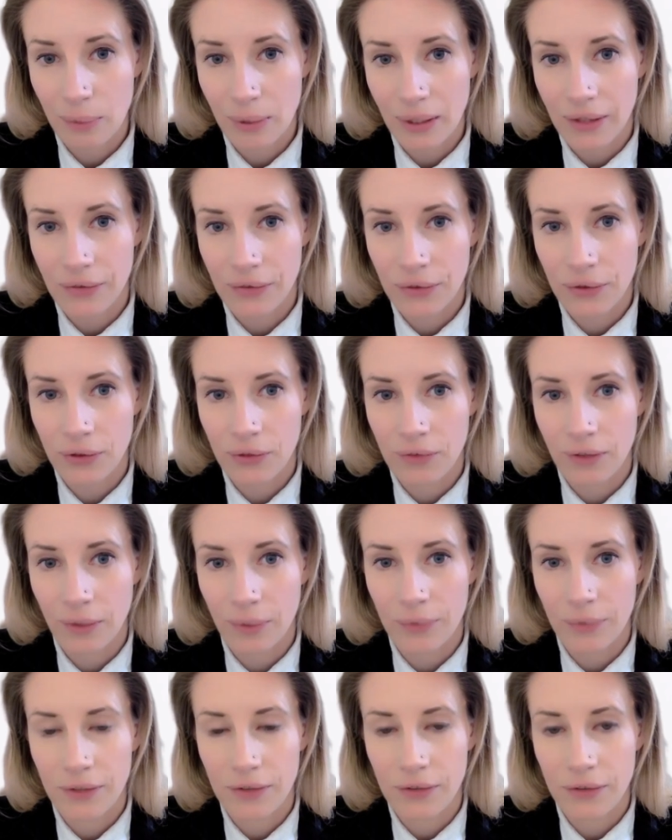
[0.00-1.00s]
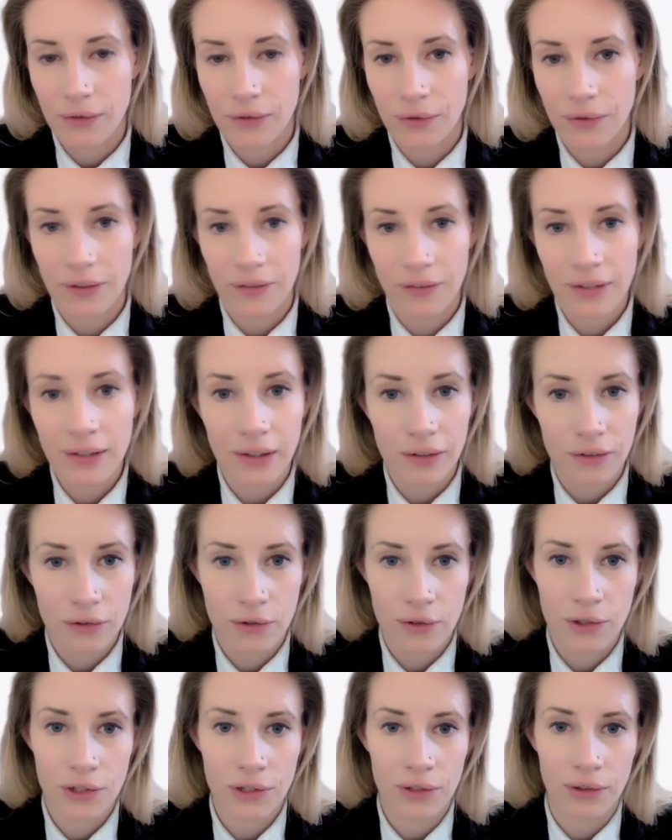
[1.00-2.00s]
place to develop these tools, I think that's
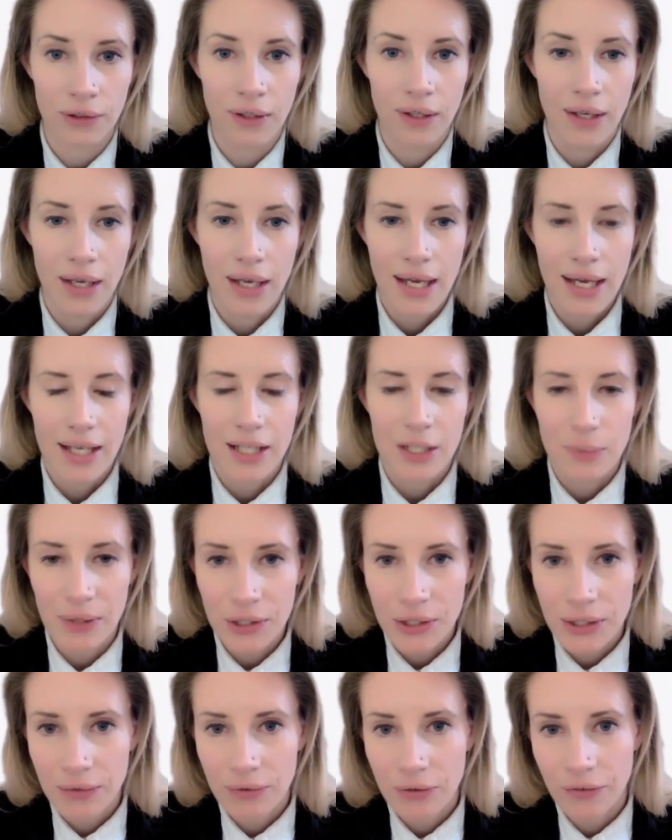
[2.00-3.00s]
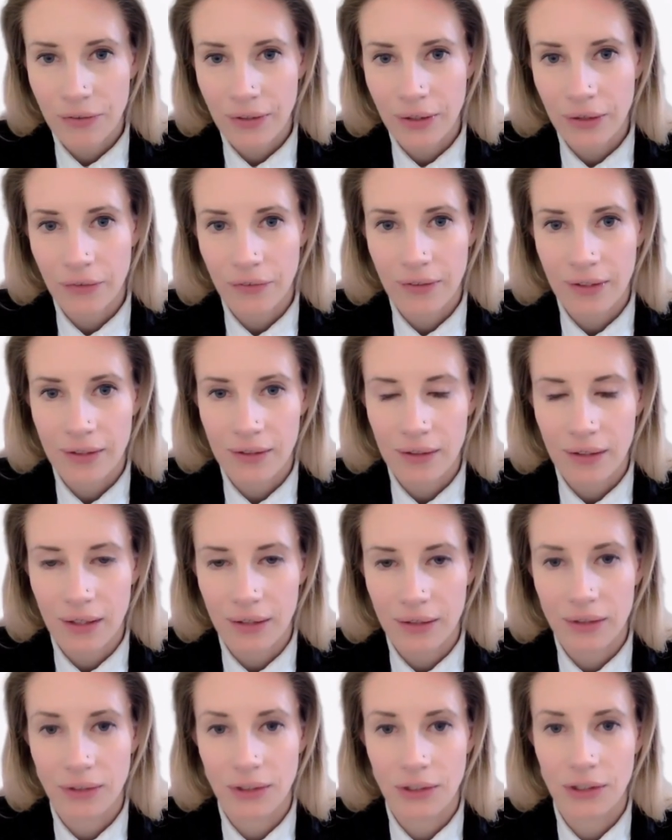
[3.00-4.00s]
crucial, especially if you think of things like
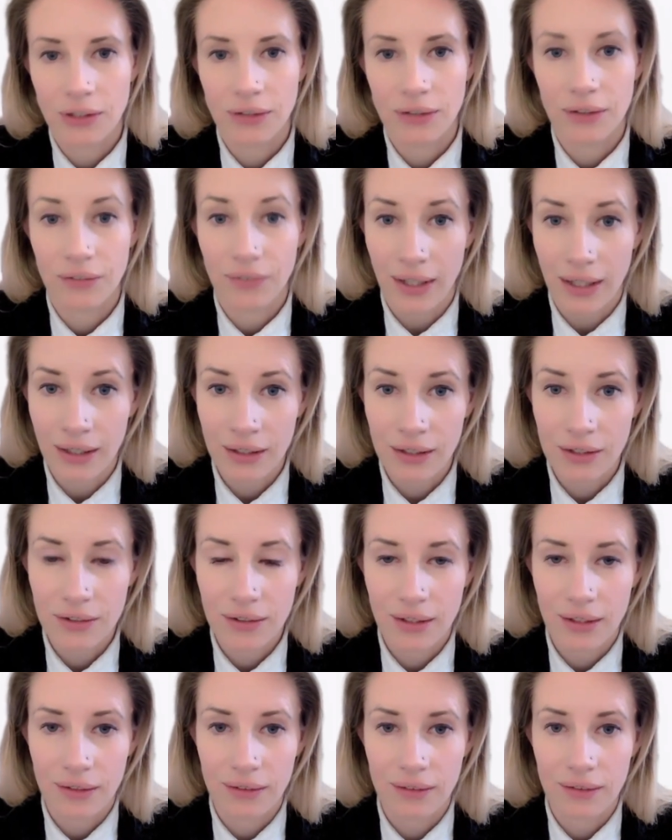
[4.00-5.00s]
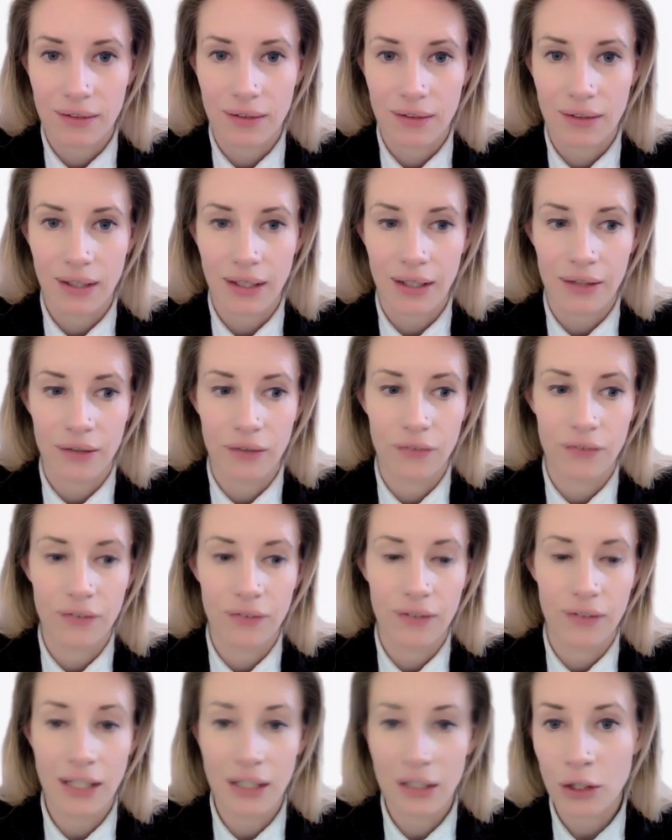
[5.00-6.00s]
the digital divide and the kind of
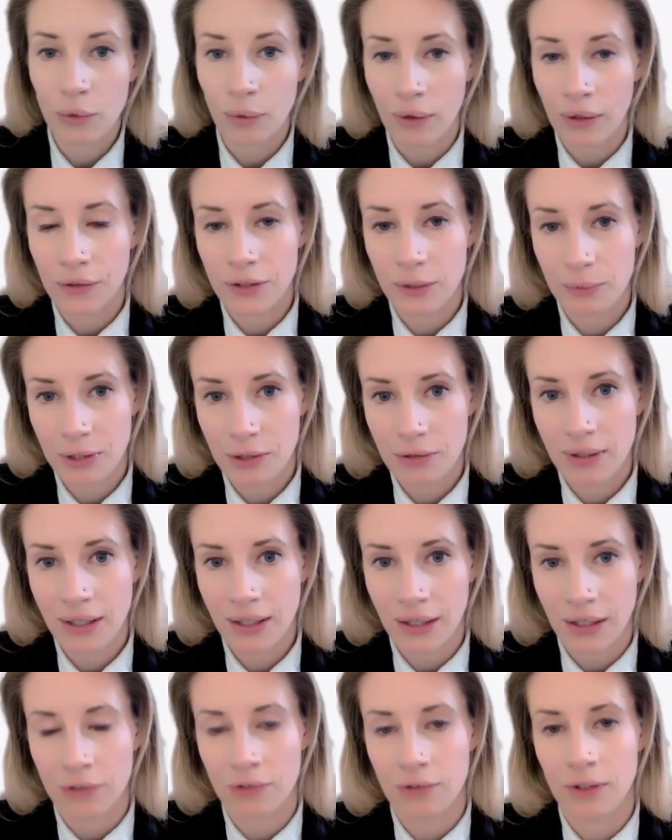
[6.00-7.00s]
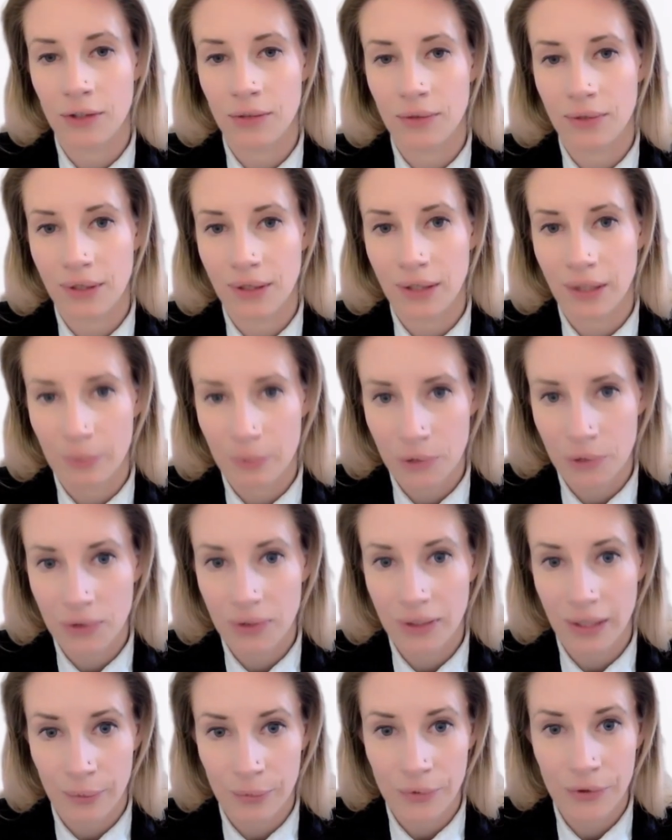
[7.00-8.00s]
inequality between countries when it
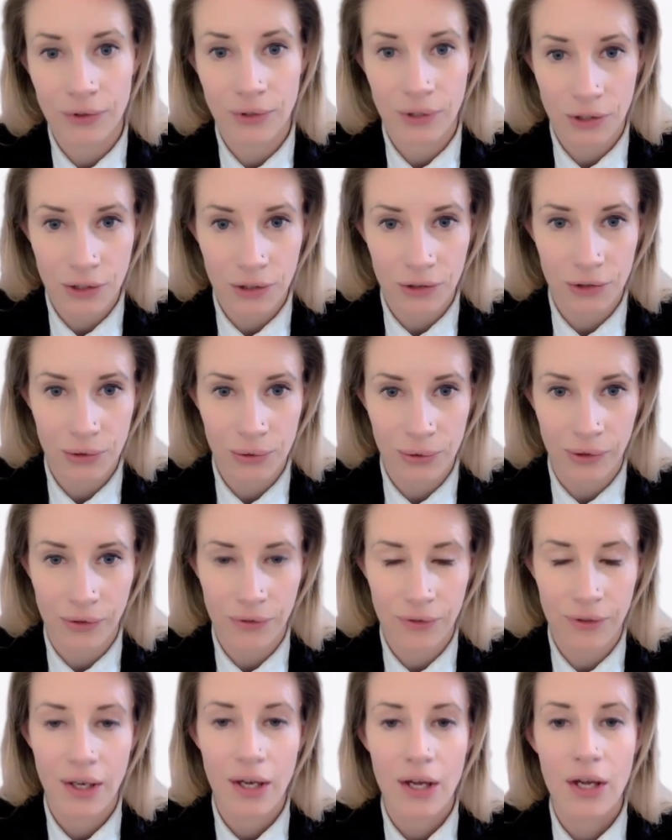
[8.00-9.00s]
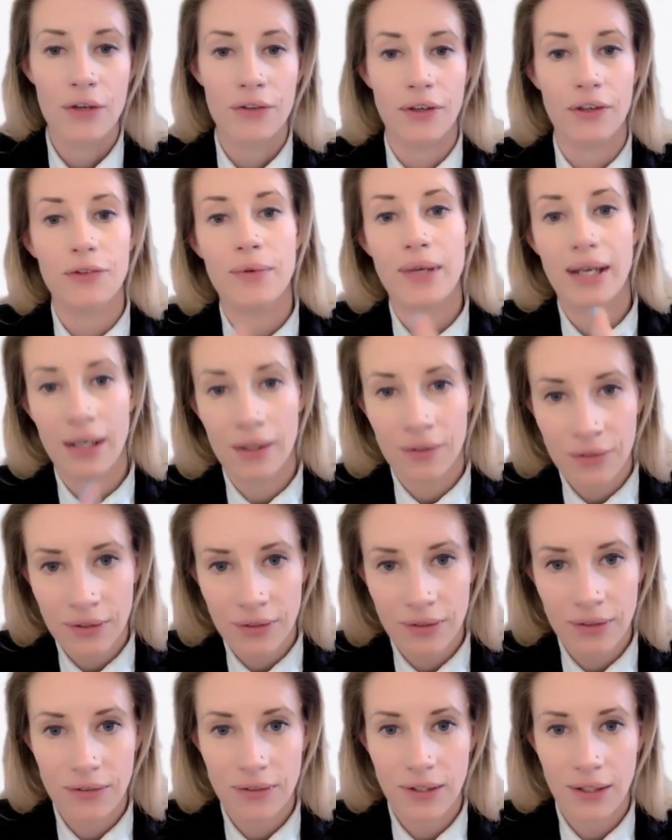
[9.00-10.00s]
comes to digital tools. So as we enter
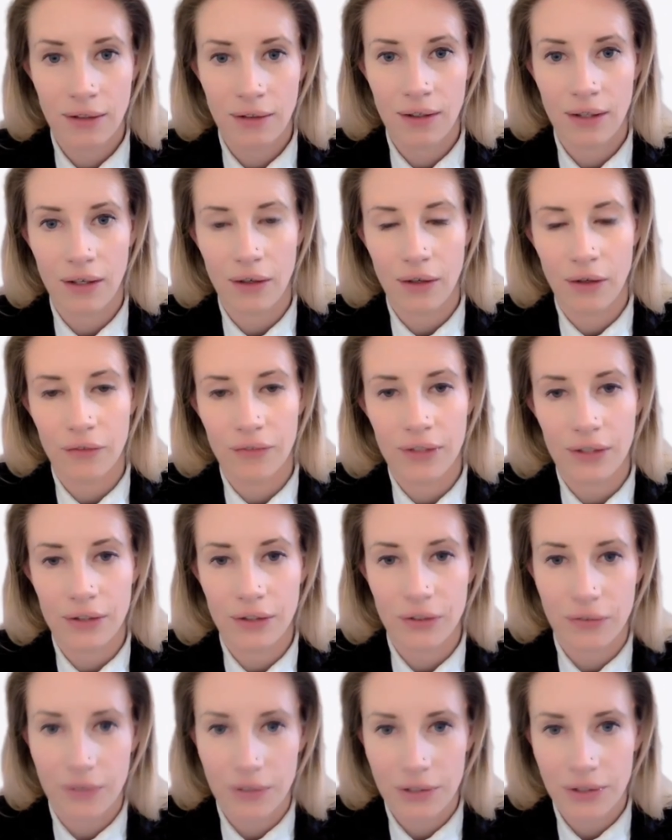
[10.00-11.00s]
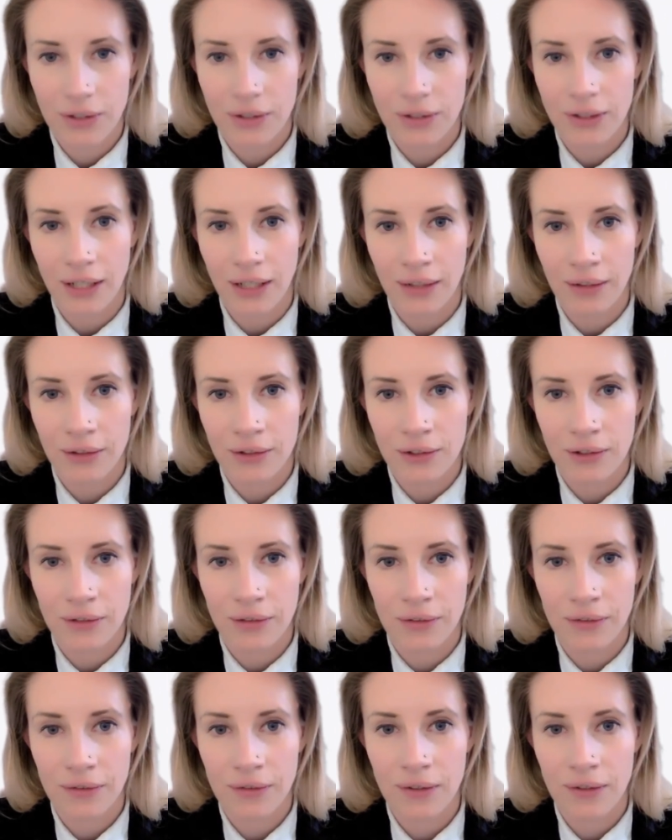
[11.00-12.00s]
this era of artificial
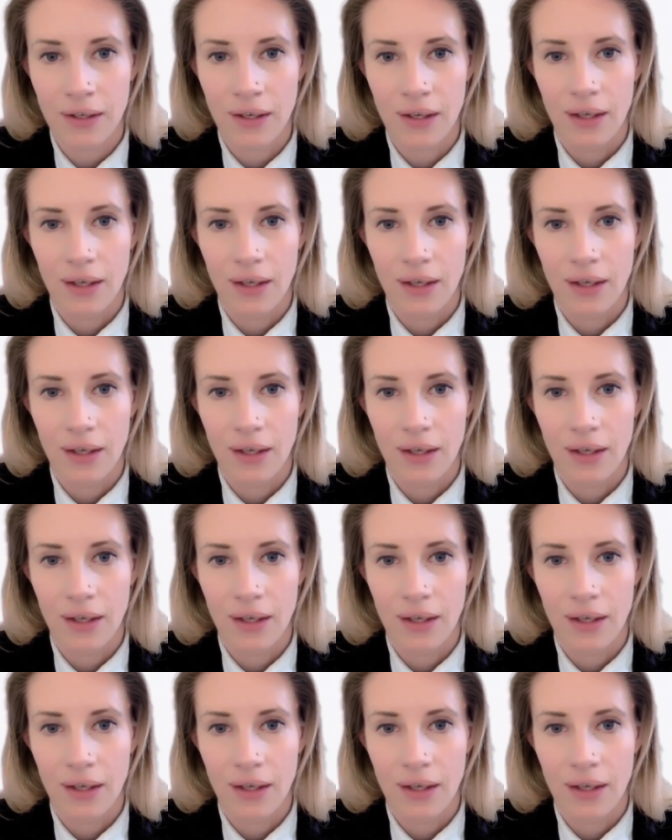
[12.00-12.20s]
intelligence,